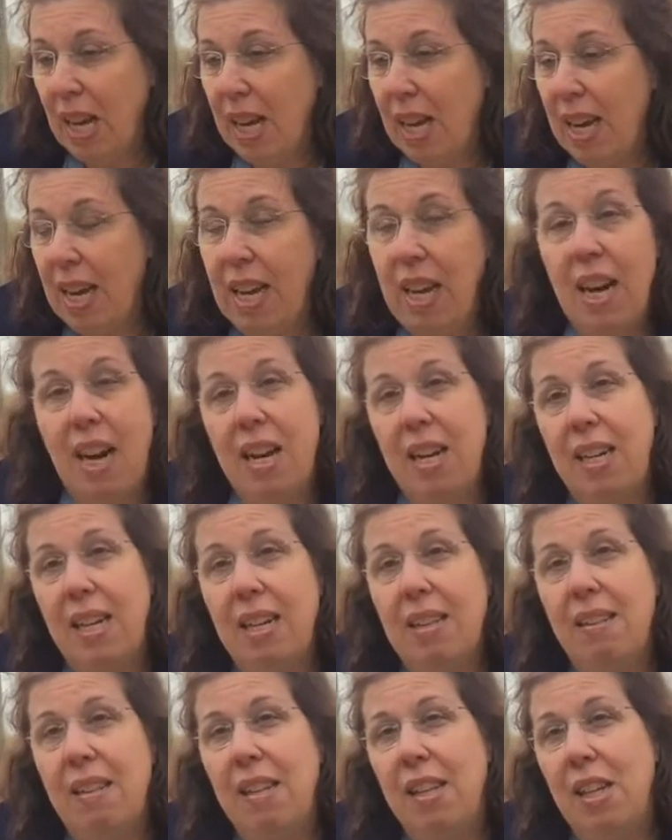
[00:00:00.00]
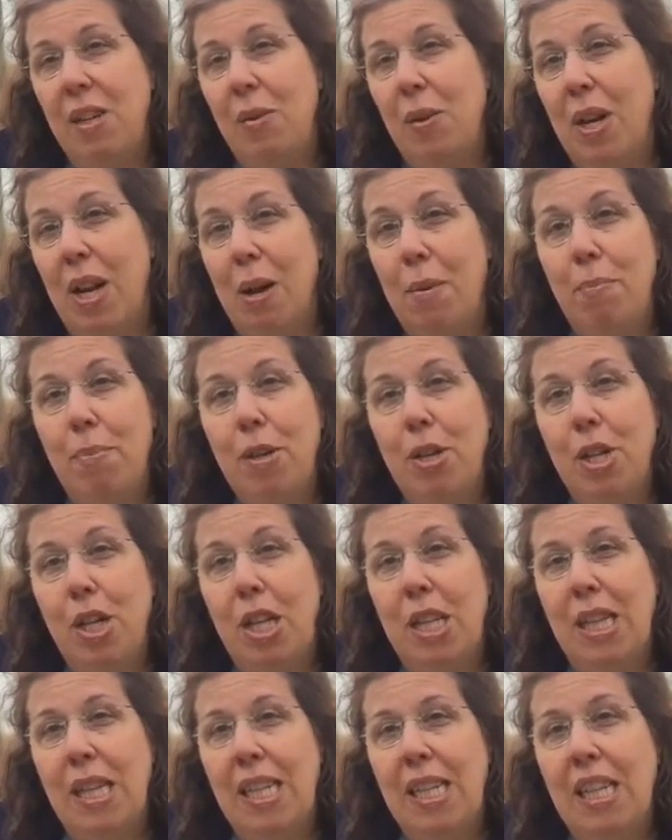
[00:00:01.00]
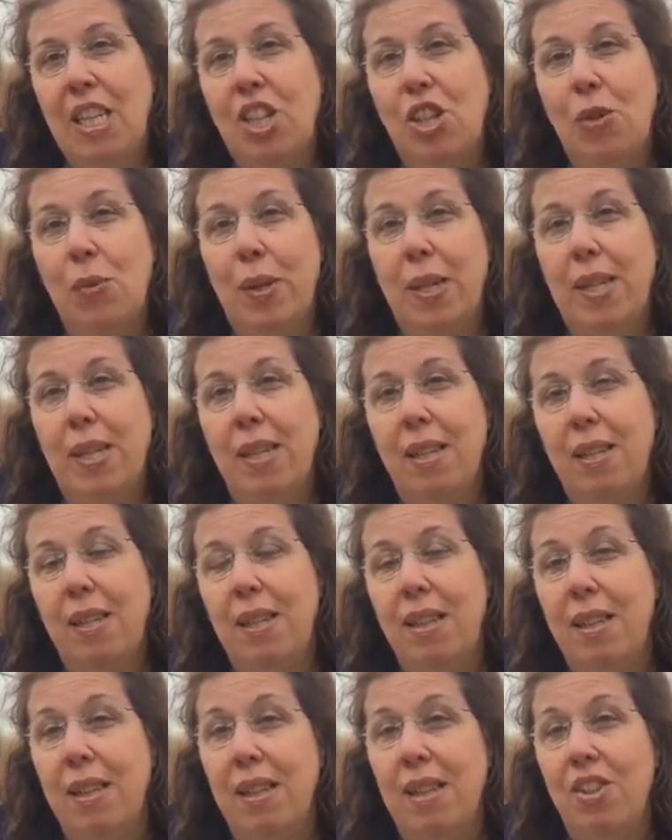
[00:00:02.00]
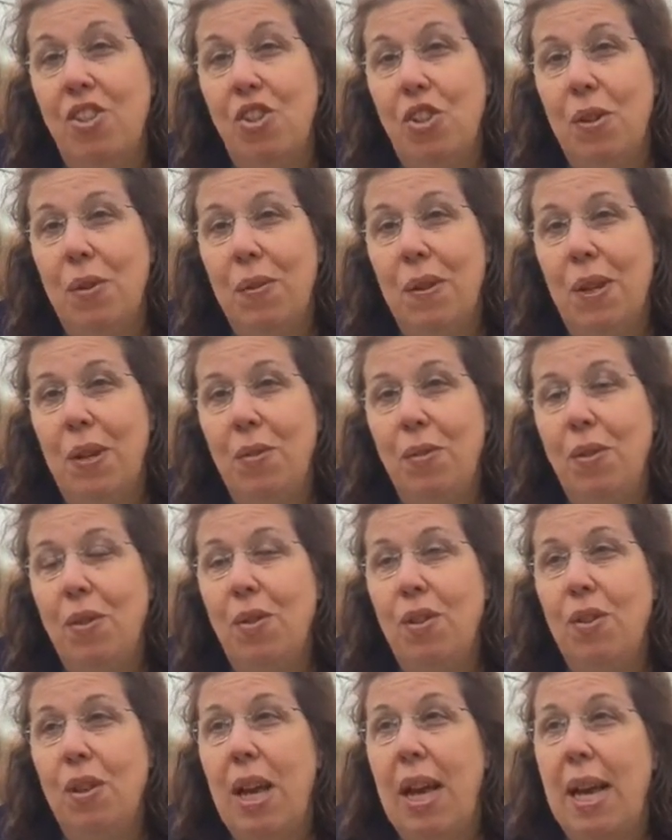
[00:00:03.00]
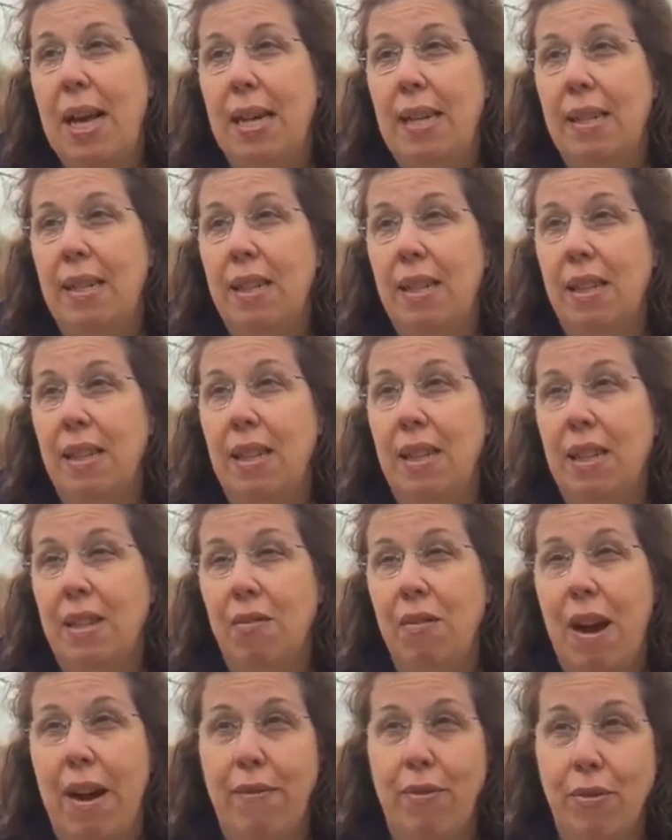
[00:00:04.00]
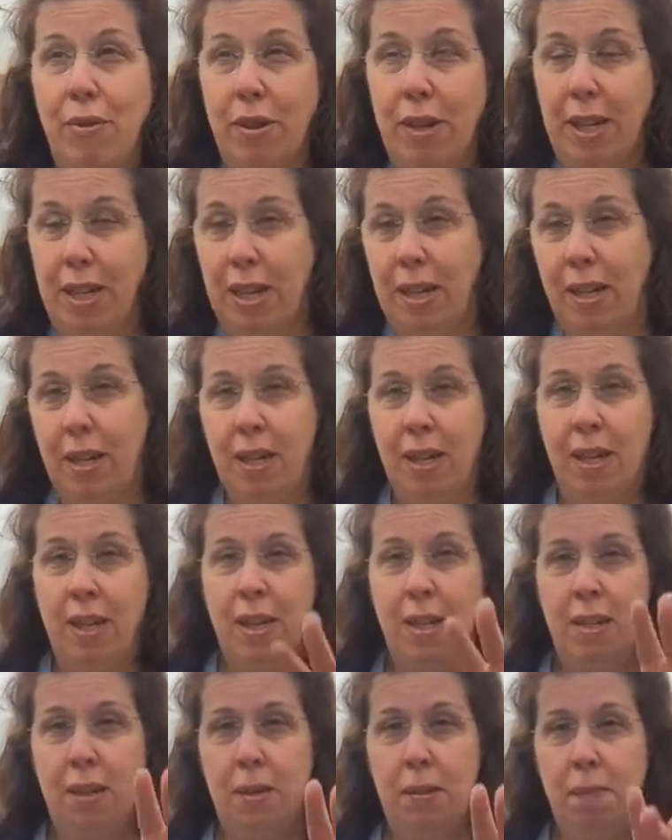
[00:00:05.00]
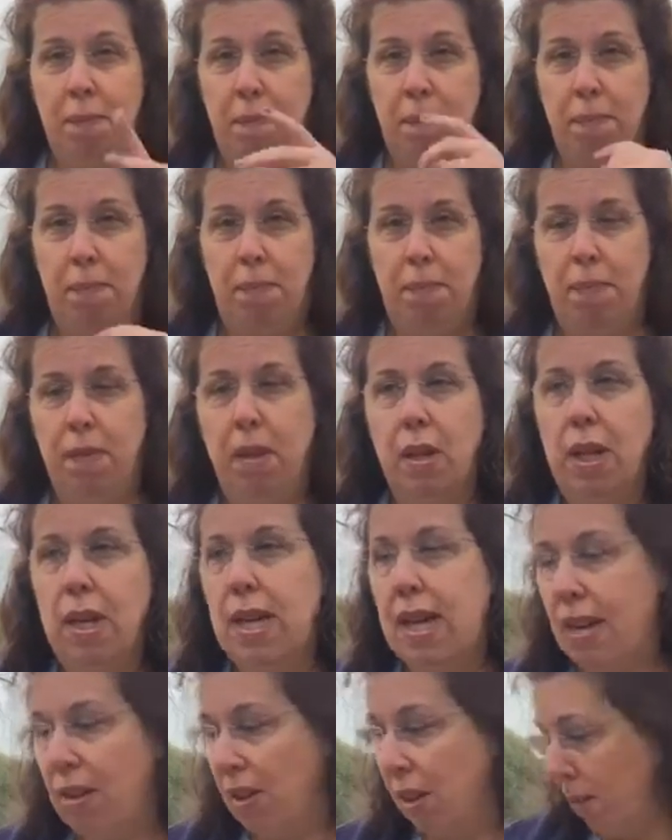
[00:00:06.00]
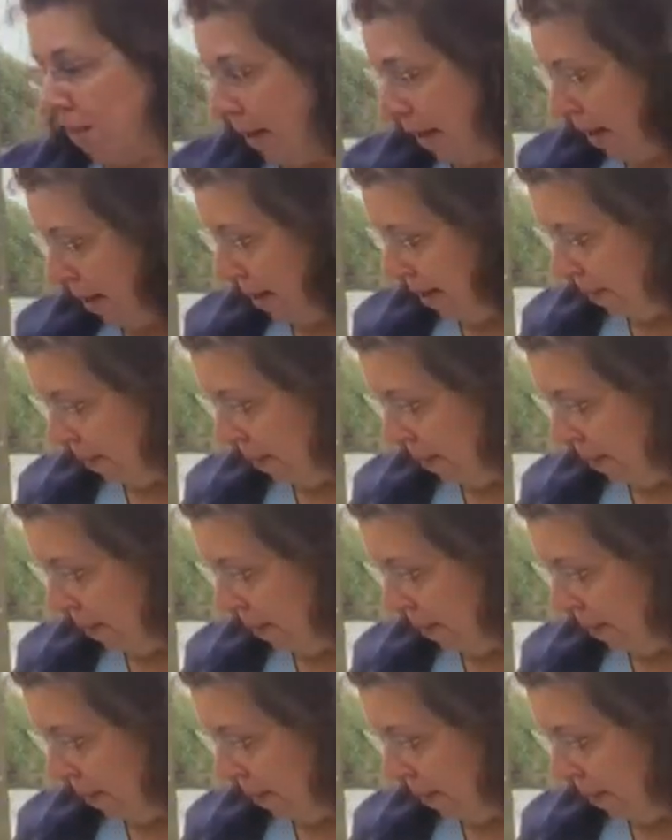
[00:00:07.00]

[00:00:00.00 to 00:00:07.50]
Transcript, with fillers: And I guess, you know what, I'll put a link to it in the show notes and in the Ravelry announcement